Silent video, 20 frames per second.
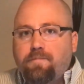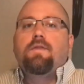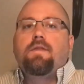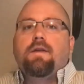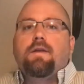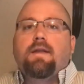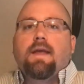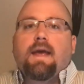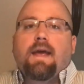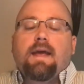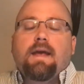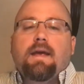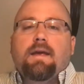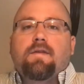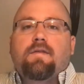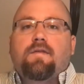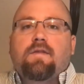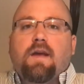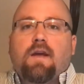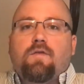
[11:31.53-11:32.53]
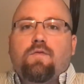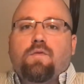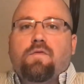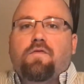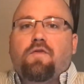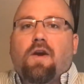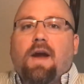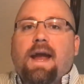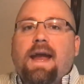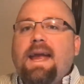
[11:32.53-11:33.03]
The day is scheduled
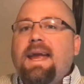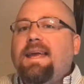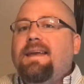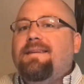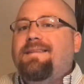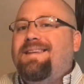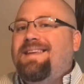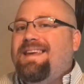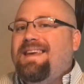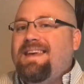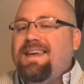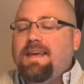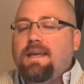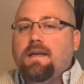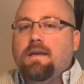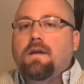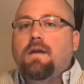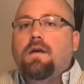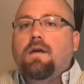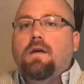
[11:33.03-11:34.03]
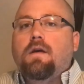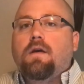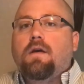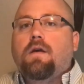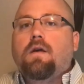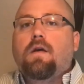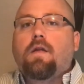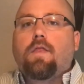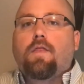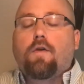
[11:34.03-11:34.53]
for 18
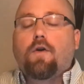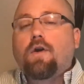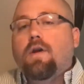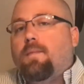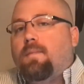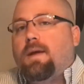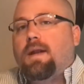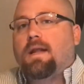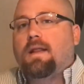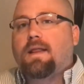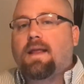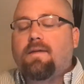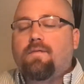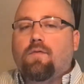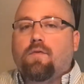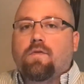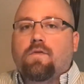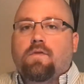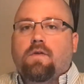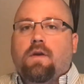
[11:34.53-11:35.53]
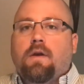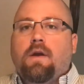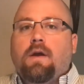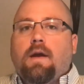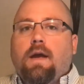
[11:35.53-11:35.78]
30 minute levels,